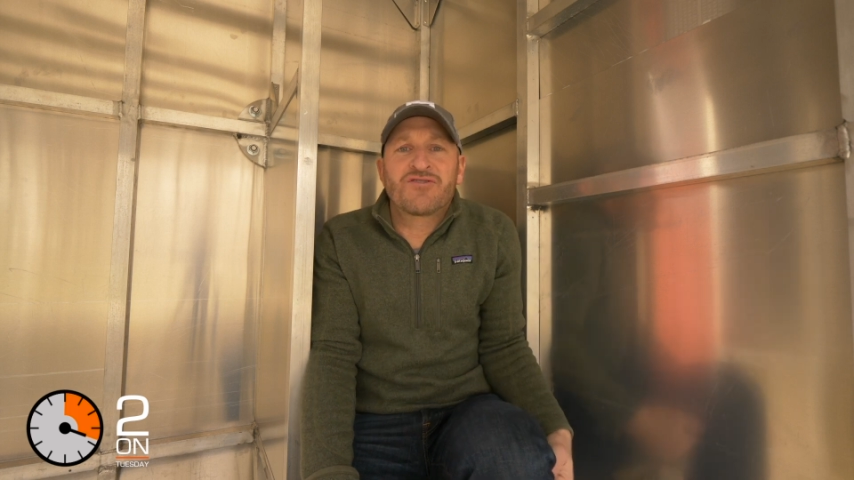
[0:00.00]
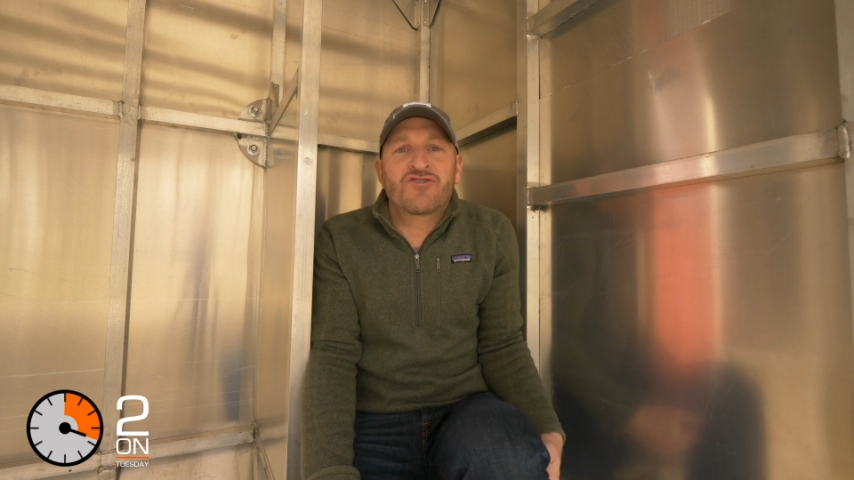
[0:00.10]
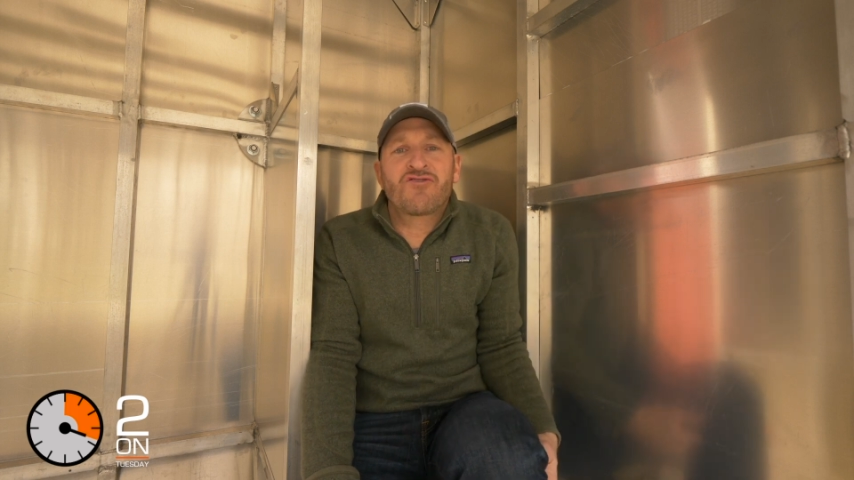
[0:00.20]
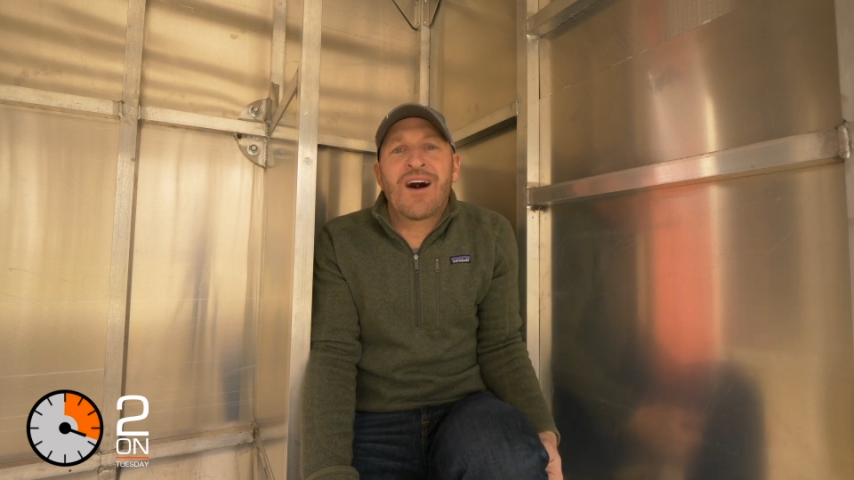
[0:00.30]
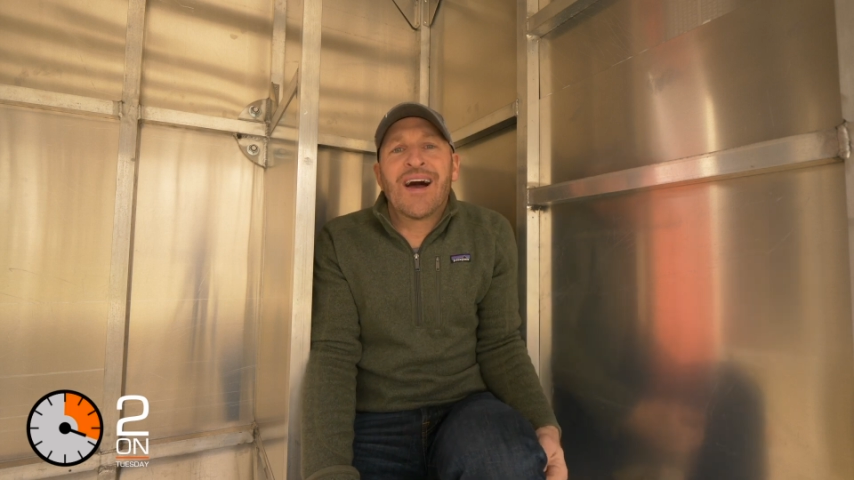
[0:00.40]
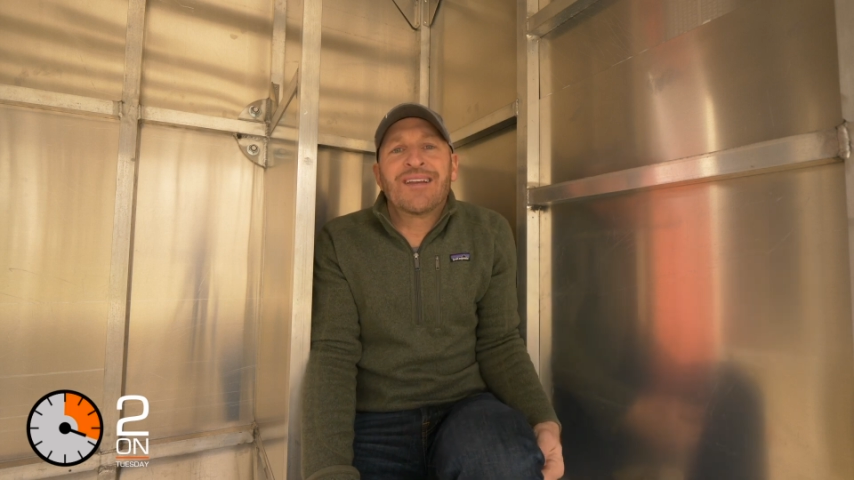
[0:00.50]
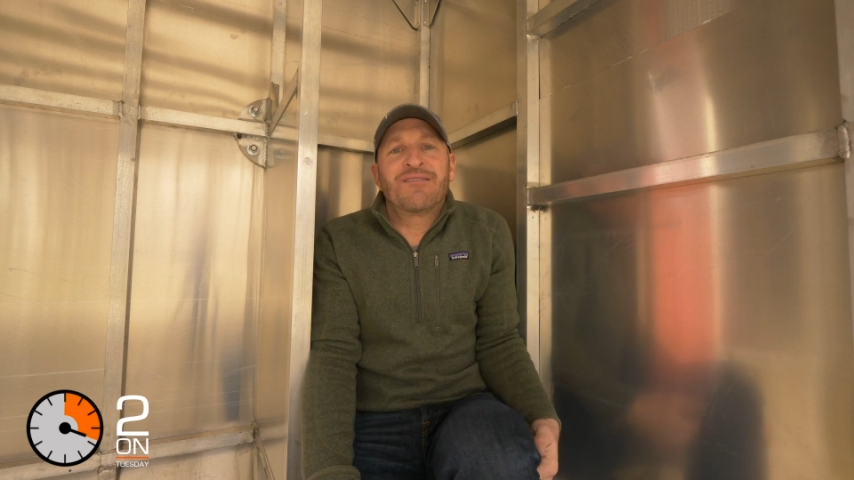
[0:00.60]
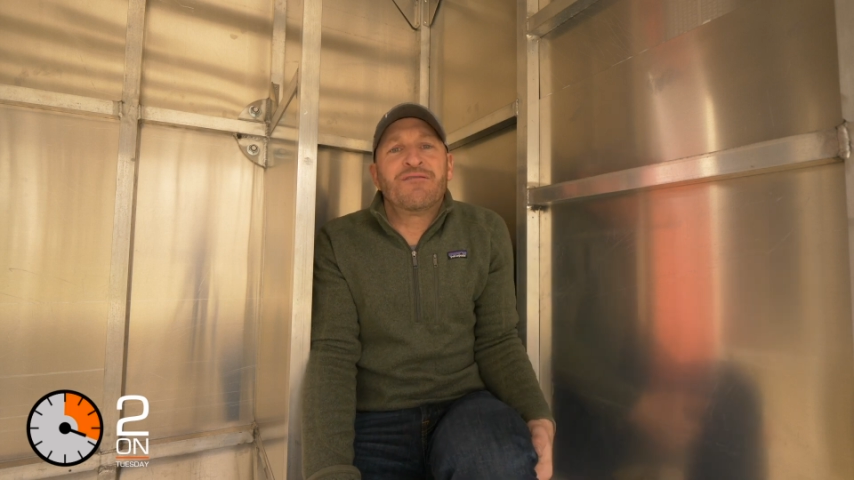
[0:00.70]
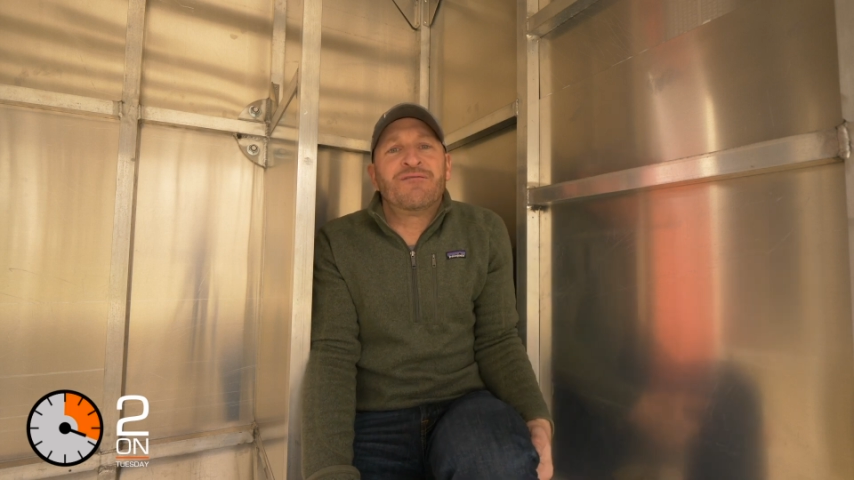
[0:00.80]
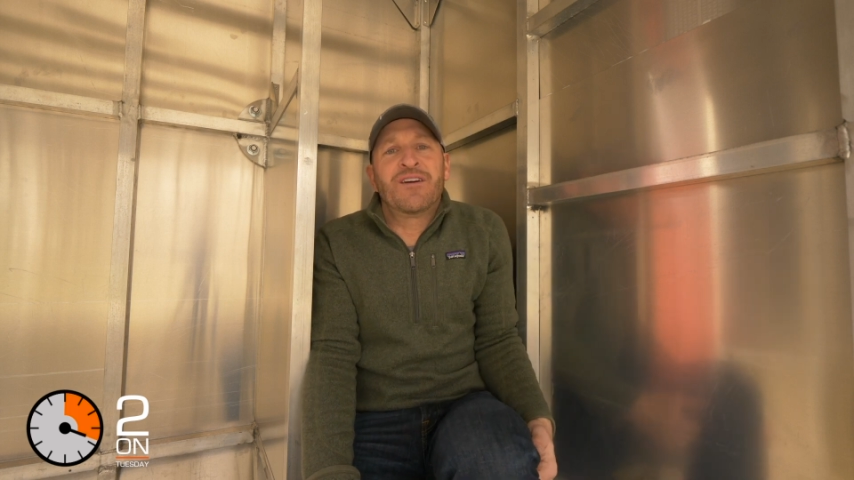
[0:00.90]

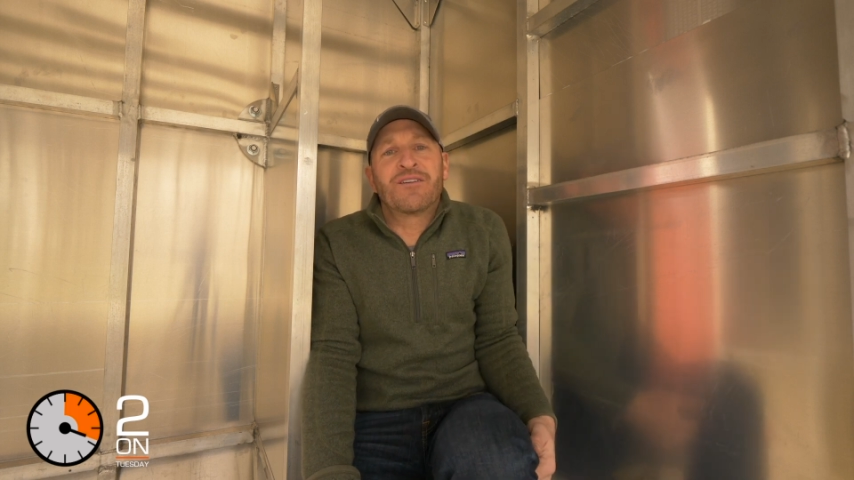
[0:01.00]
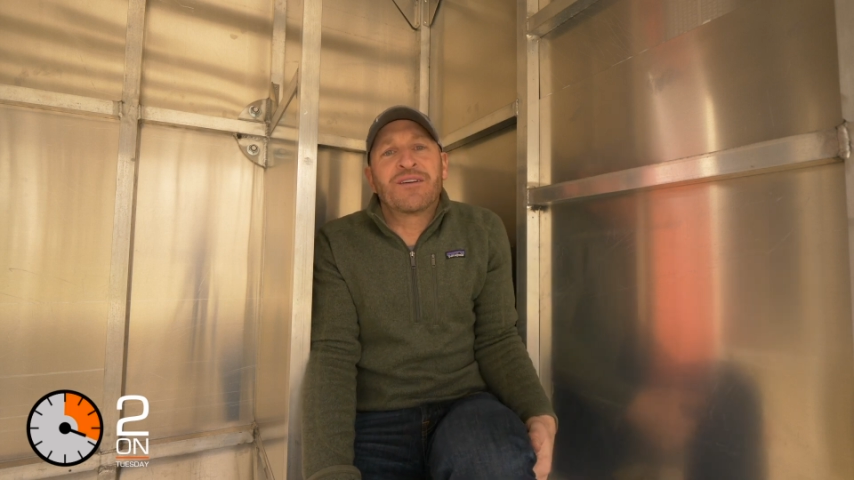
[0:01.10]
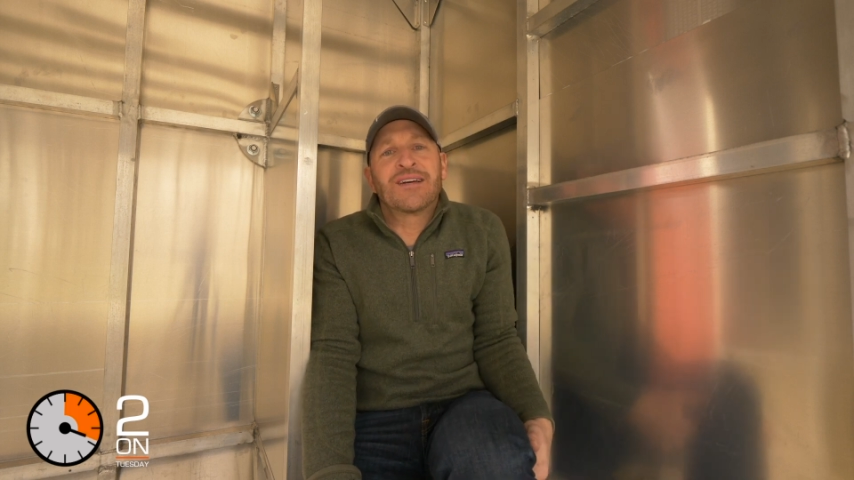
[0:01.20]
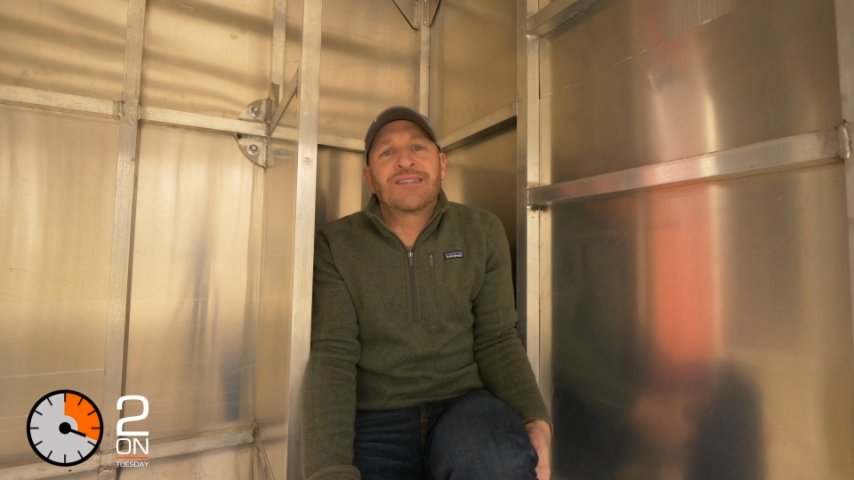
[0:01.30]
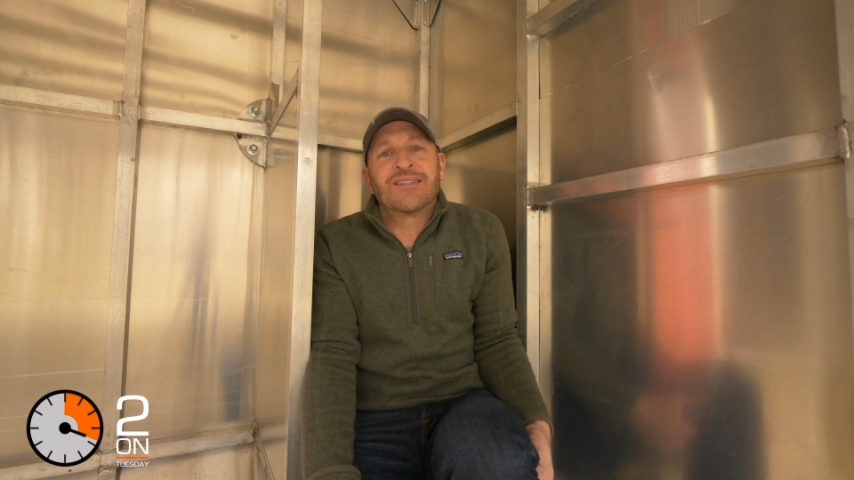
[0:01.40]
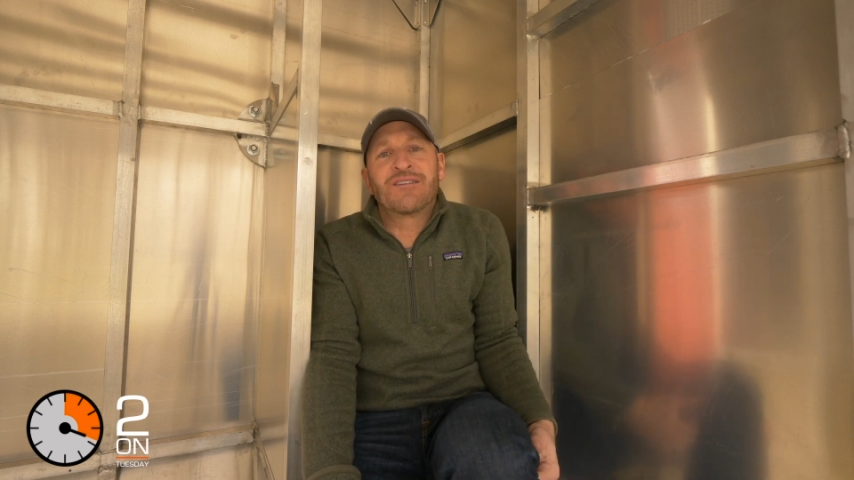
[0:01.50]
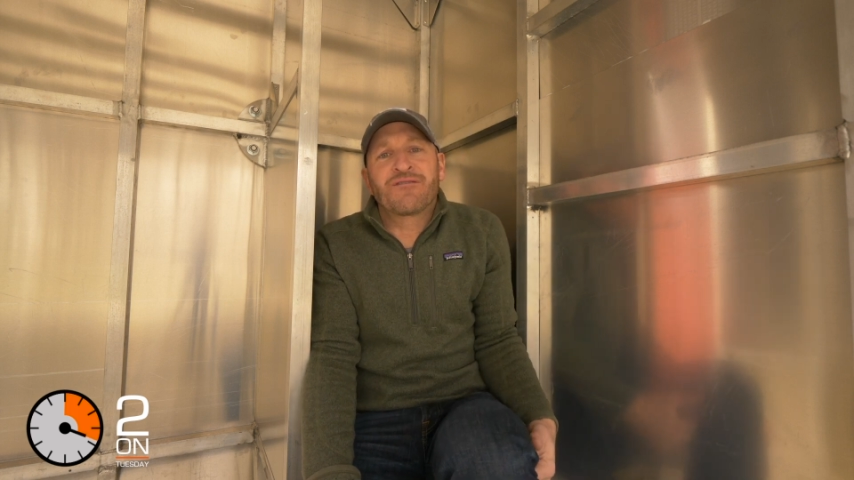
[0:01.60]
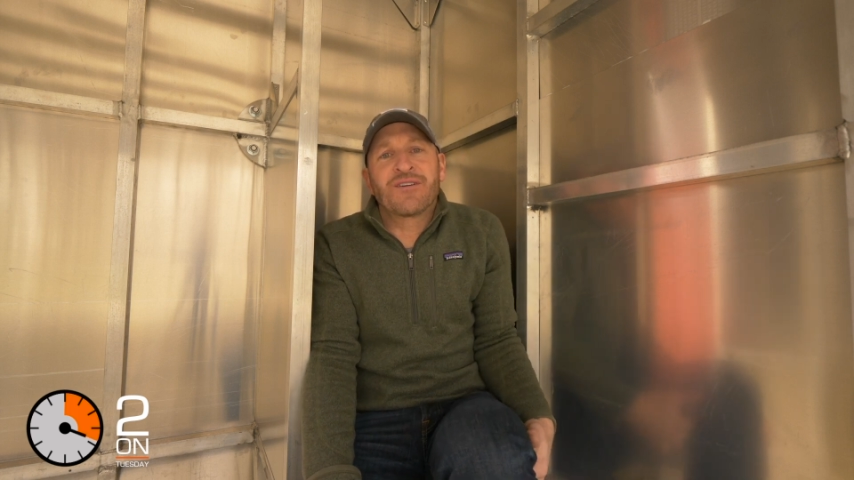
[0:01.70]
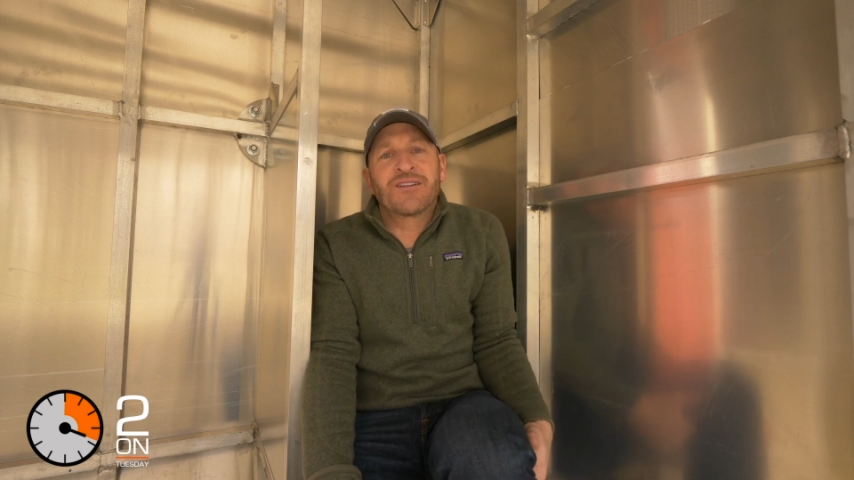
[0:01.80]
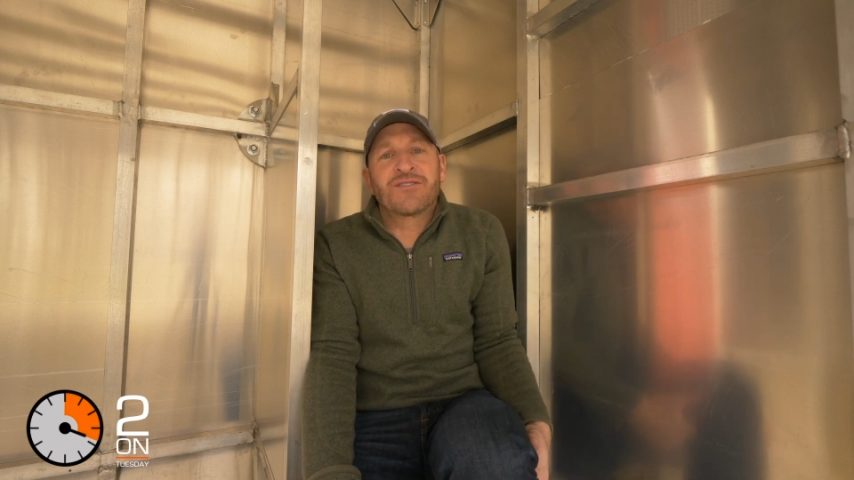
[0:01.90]
tried various
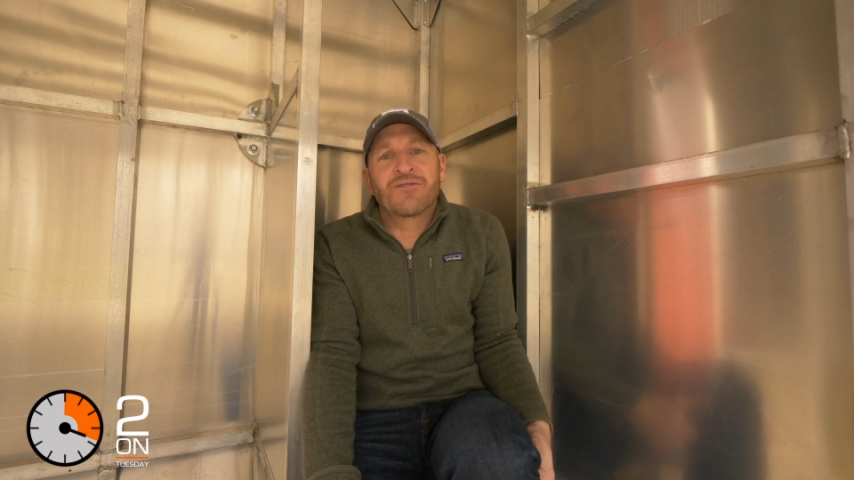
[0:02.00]
different